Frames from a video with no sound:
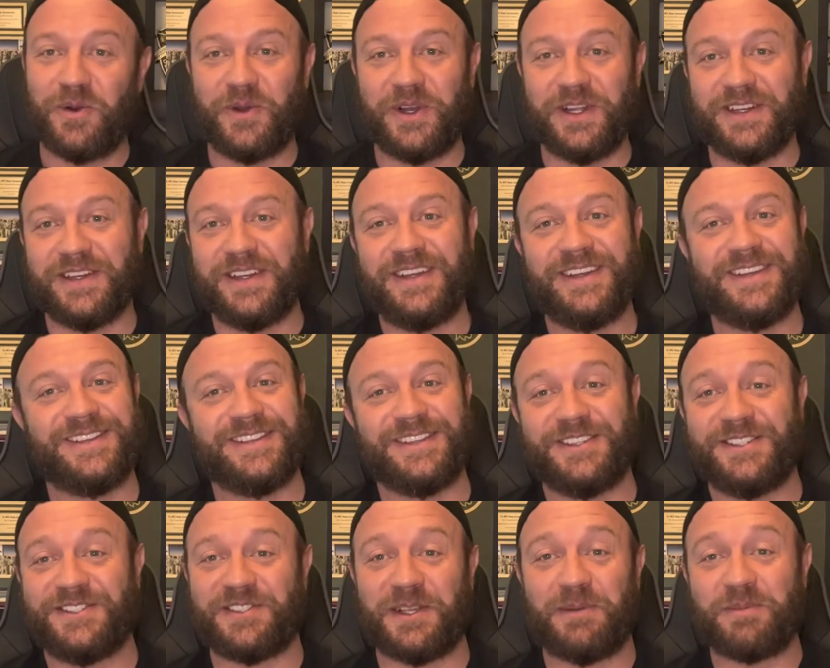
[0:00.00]
when
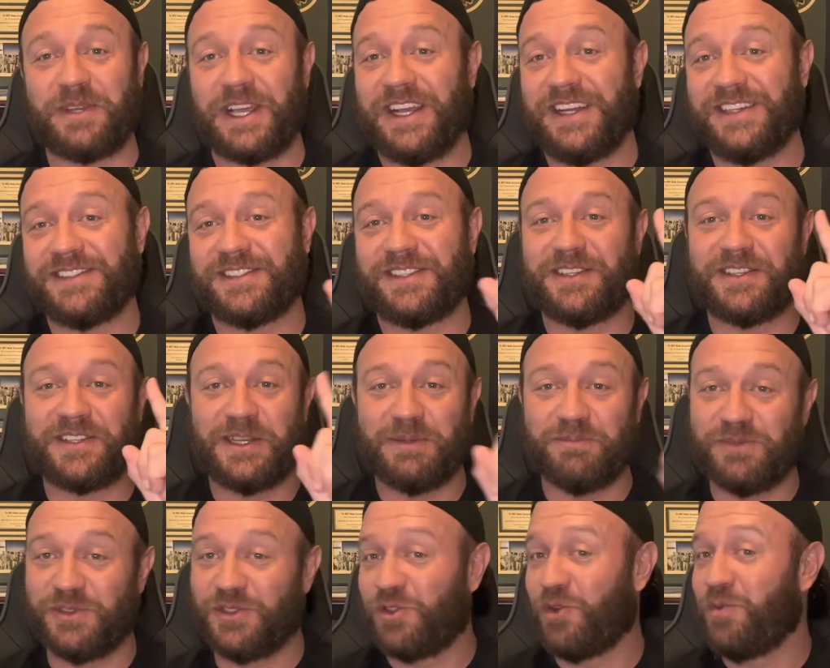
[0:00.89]
some guy's going to
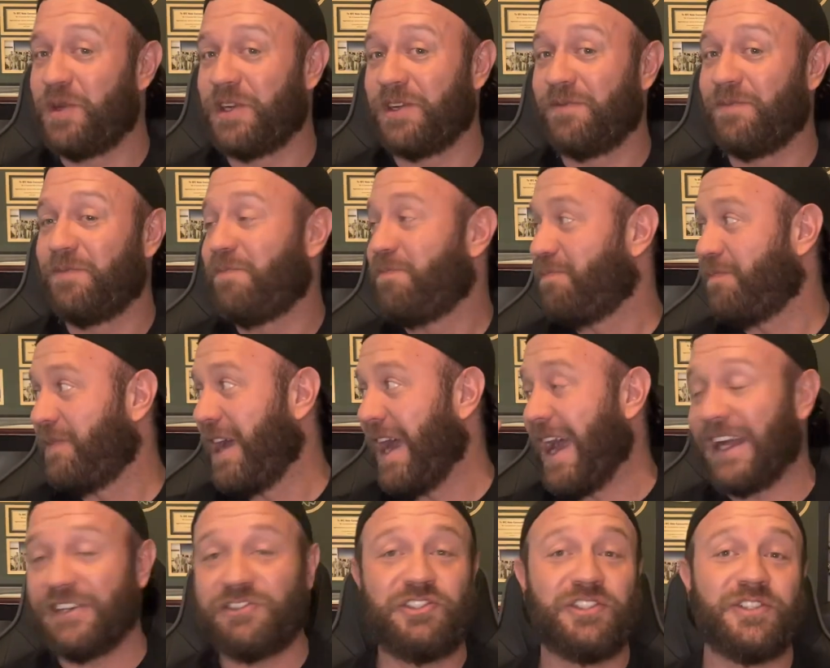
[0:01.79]
come zooming
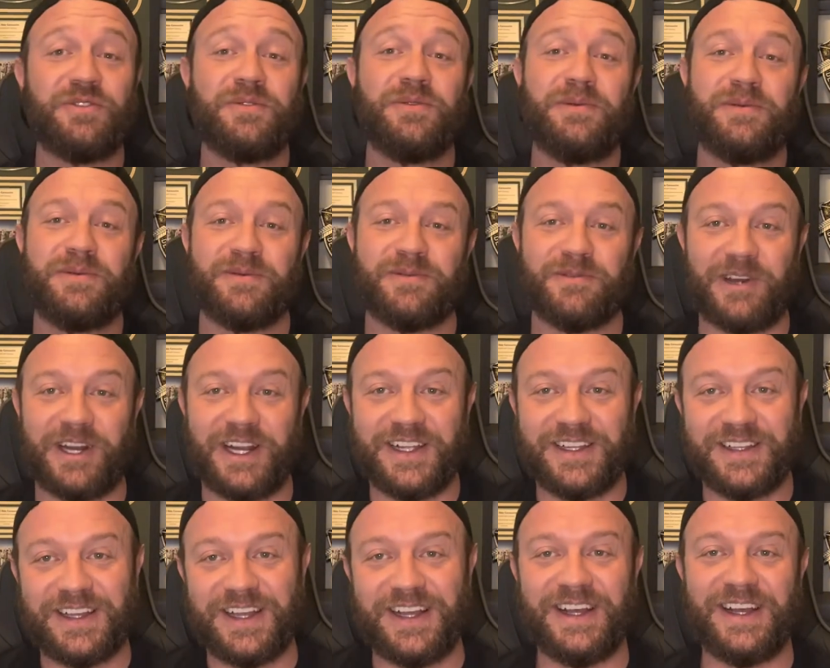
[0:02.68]
at you,
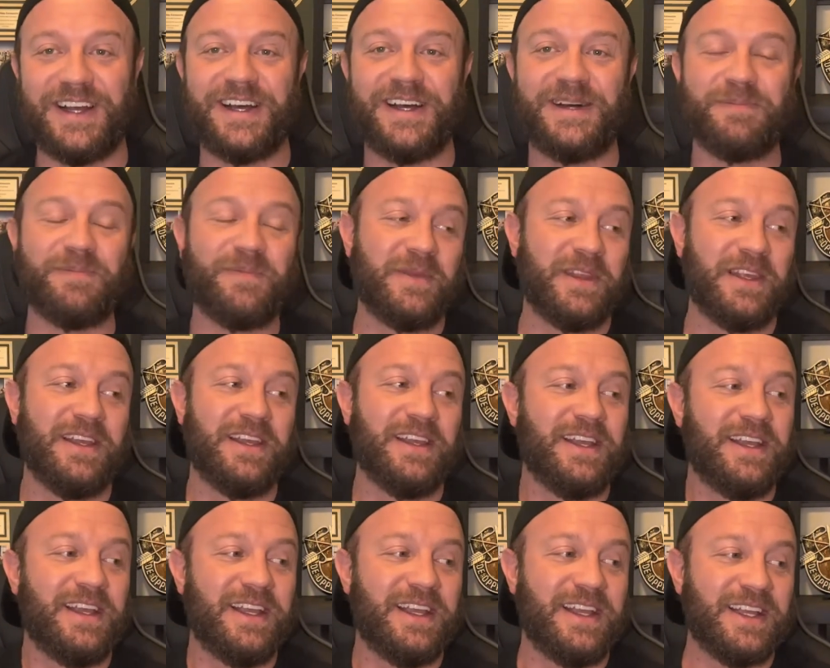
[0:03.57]
right? Uh,
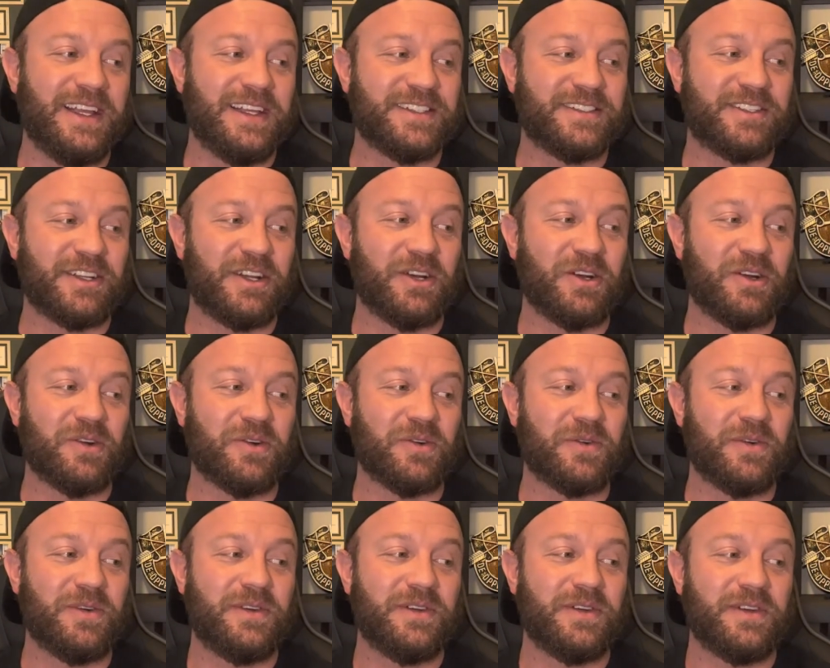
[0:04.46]

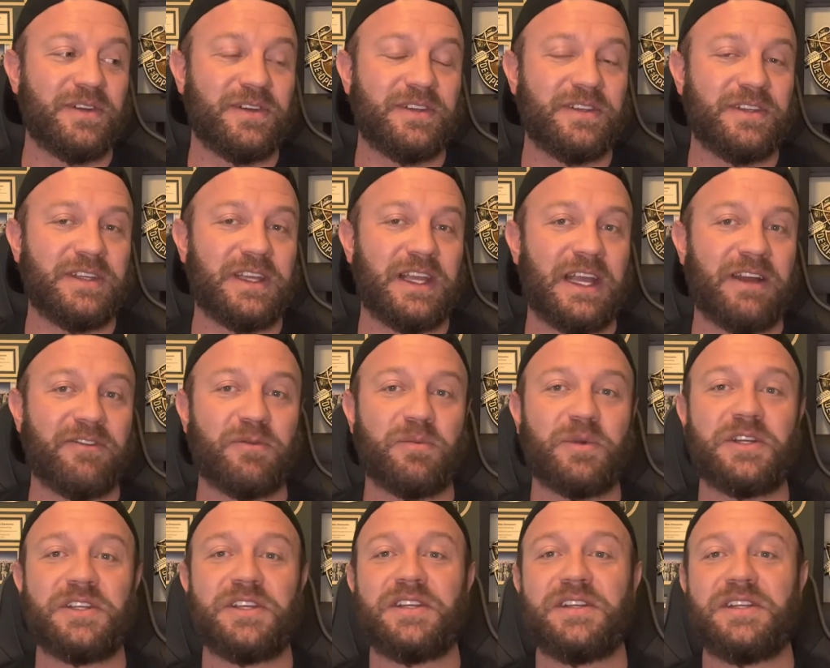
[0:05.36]
so
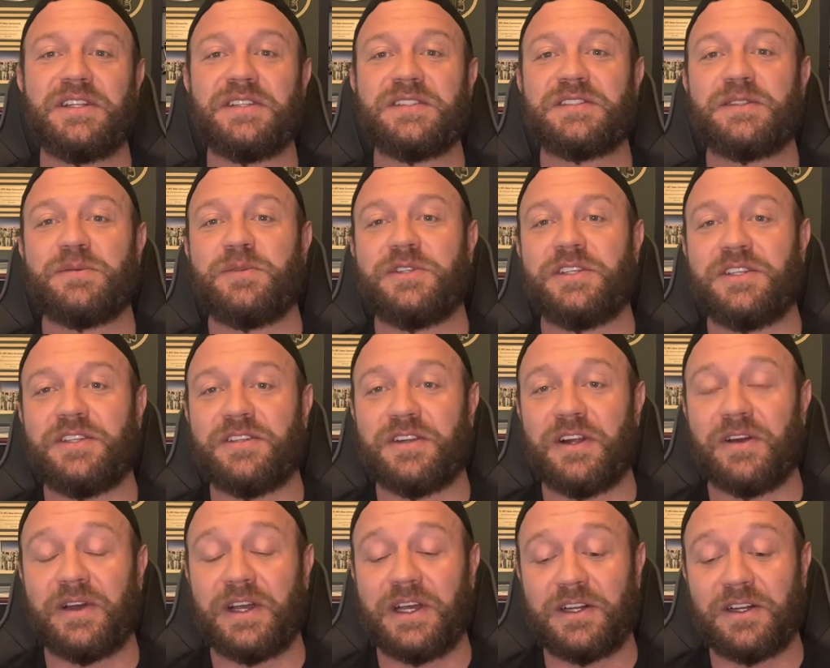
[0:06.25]
everybody needs to be, you
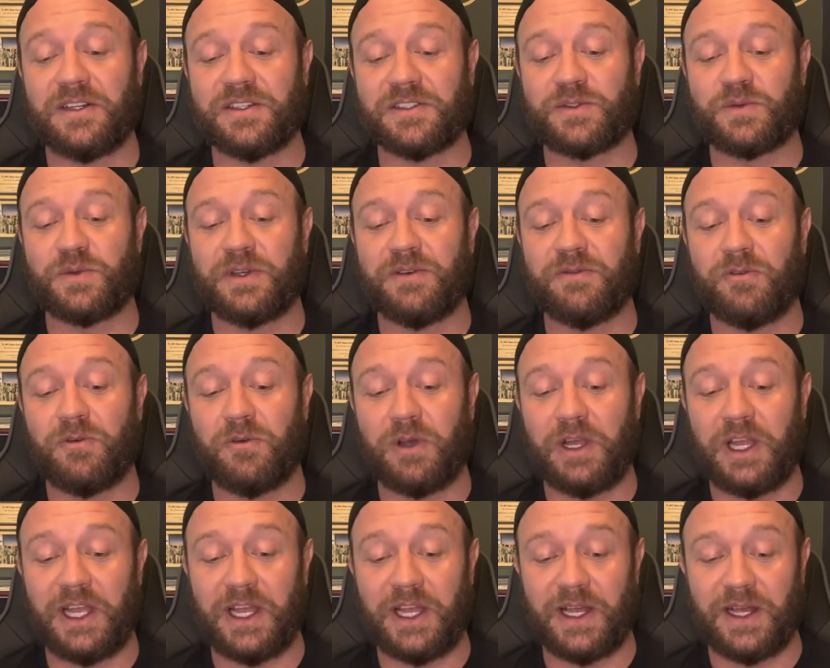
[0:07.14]
know, head on a swivel
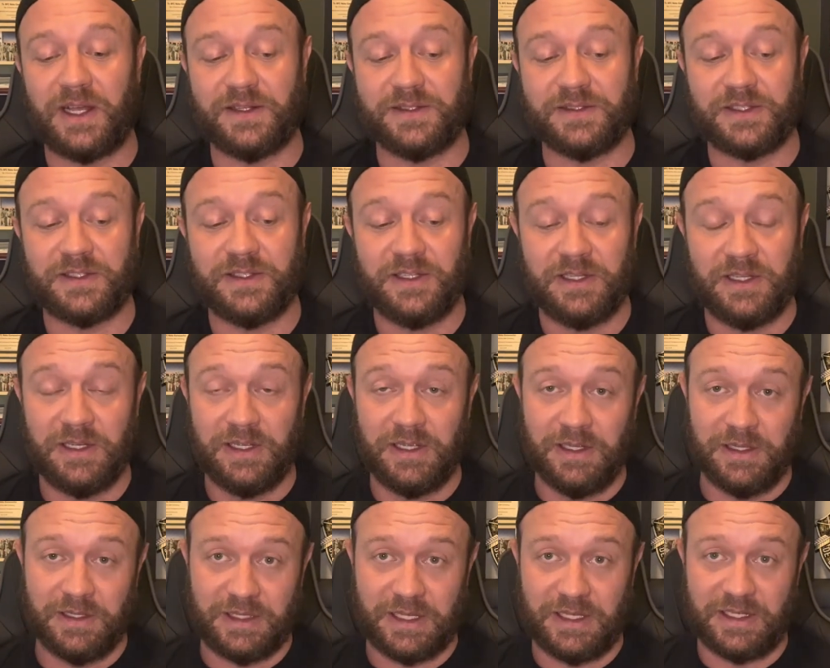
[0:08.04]
and
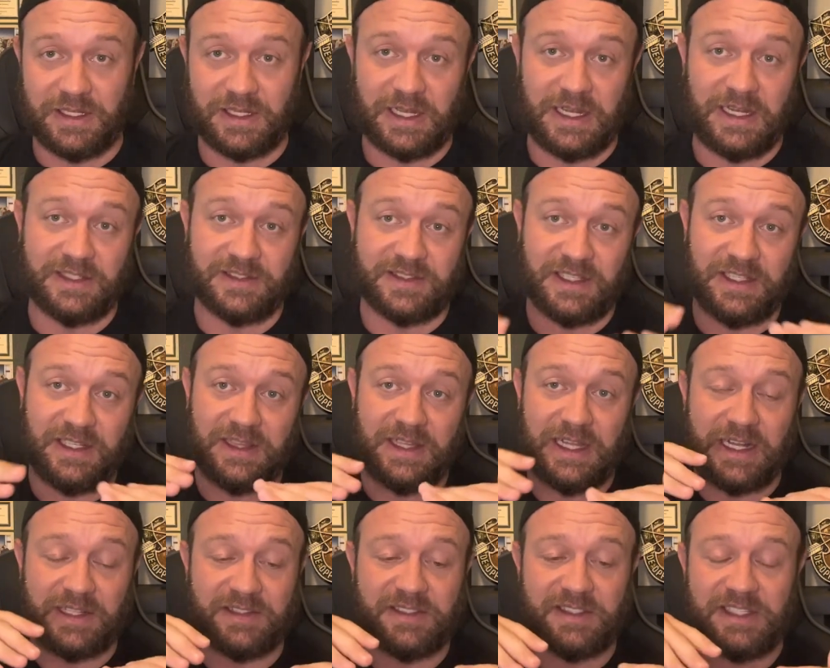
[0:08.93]
getting guys in
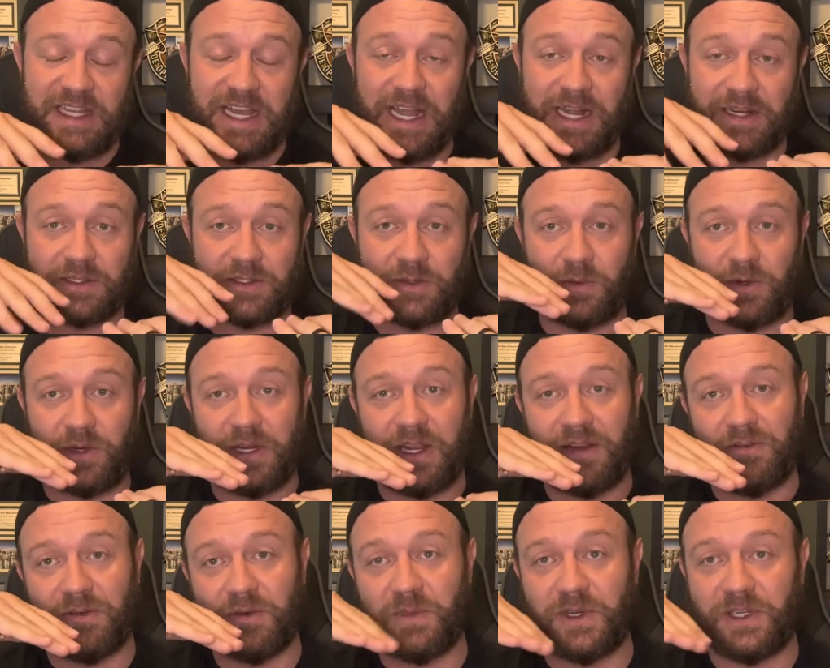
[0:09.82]
that stack to where
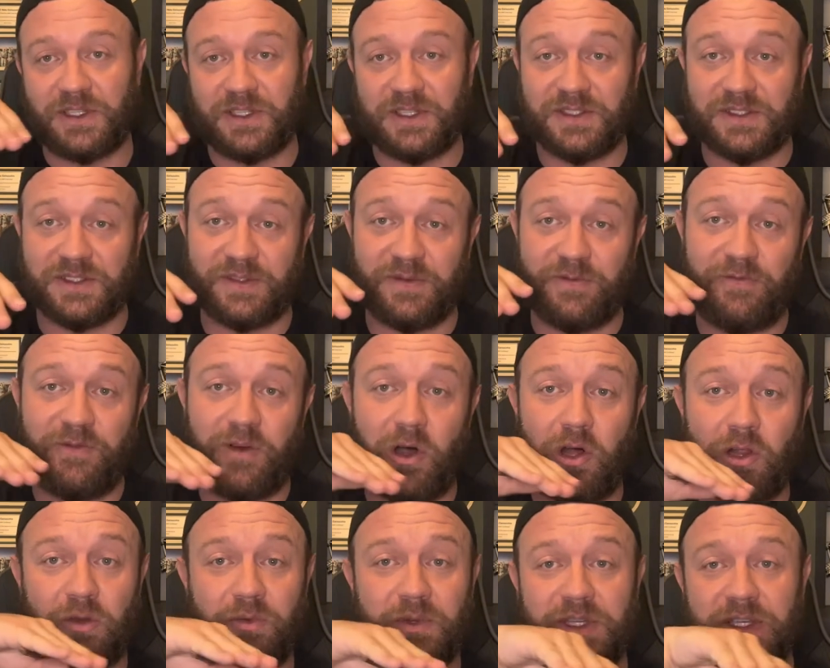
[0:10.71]
everybody is
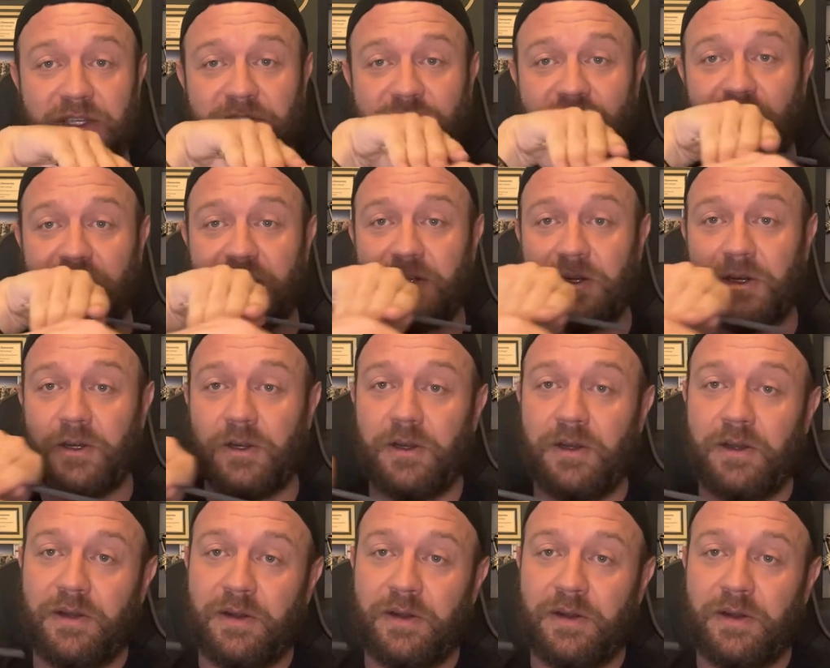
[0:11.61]
following each other